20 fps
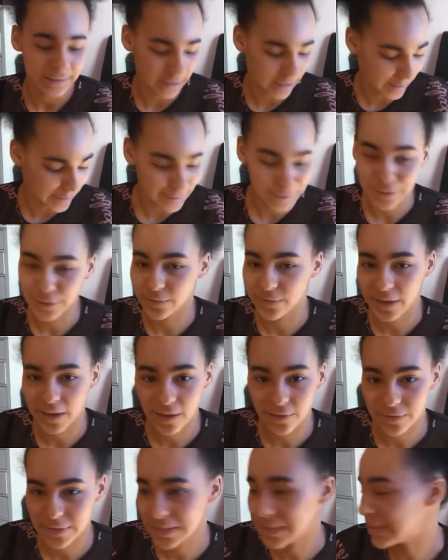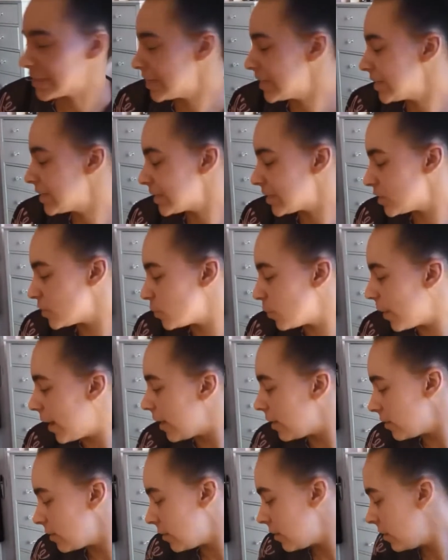like duvet covers and things as
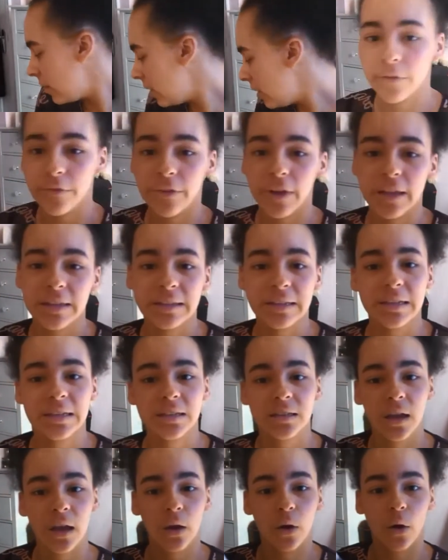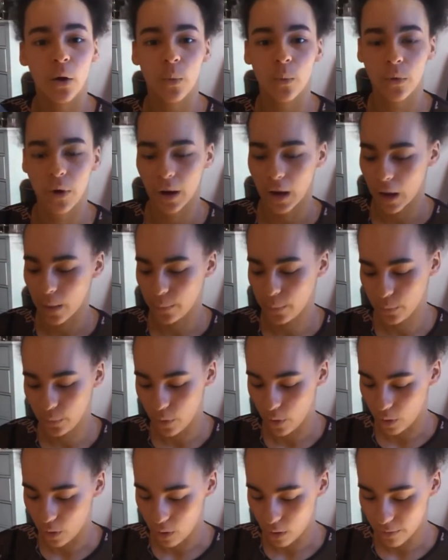well. First things I got were a
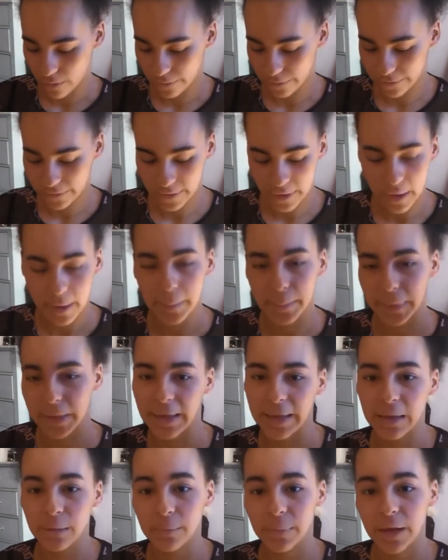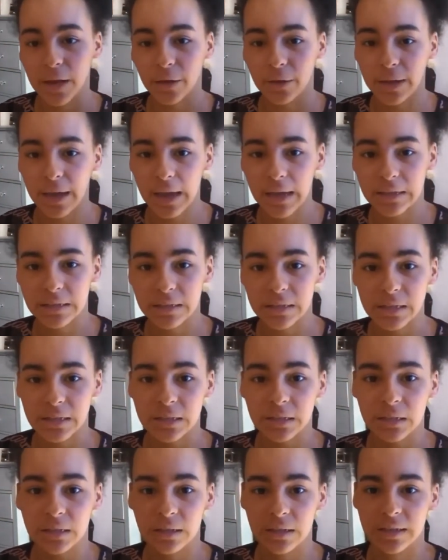couple of plain
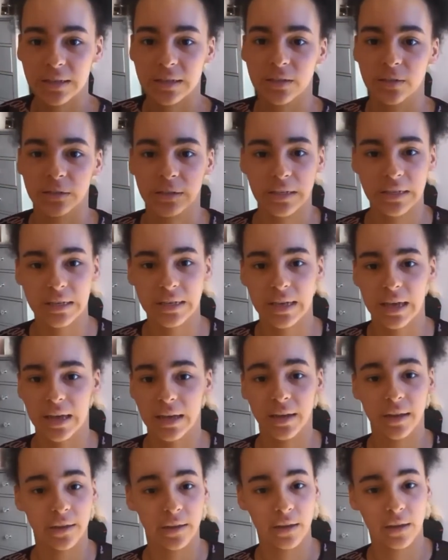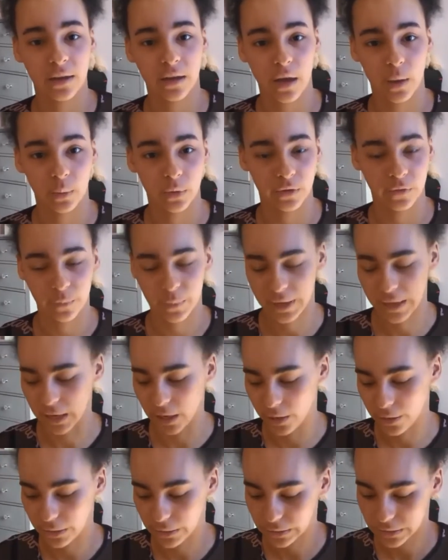pillowcases because I still need to get another couple of
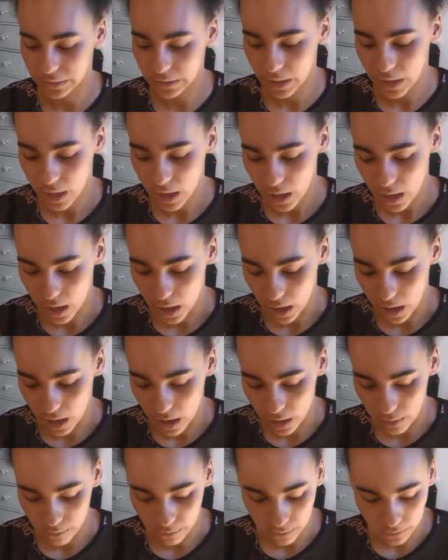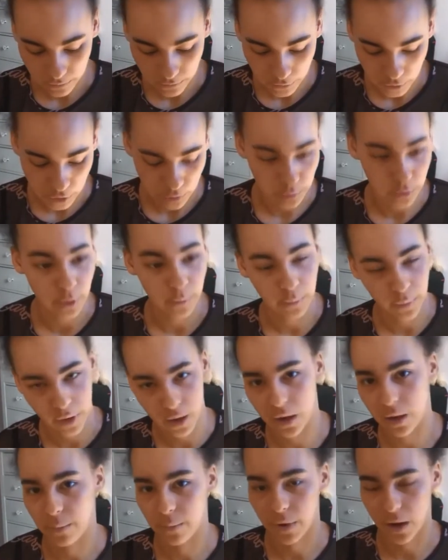pillows to put
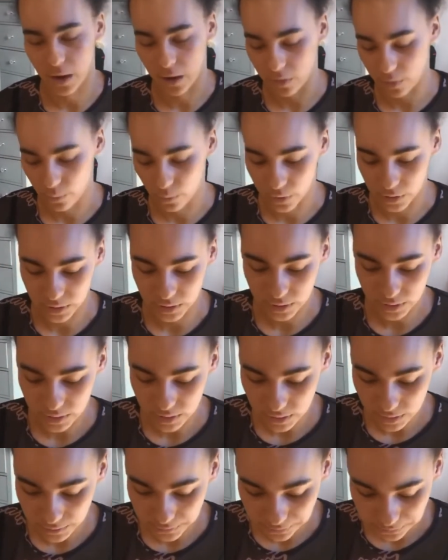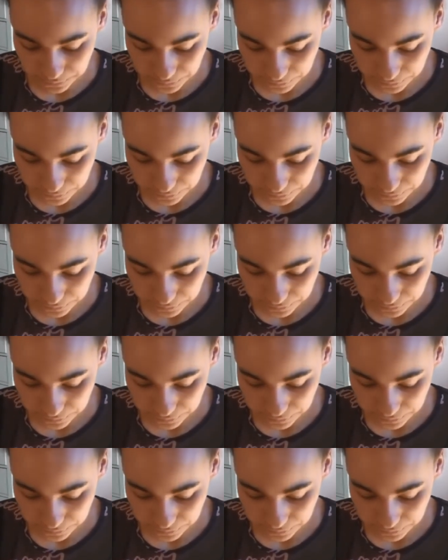behind my other ones.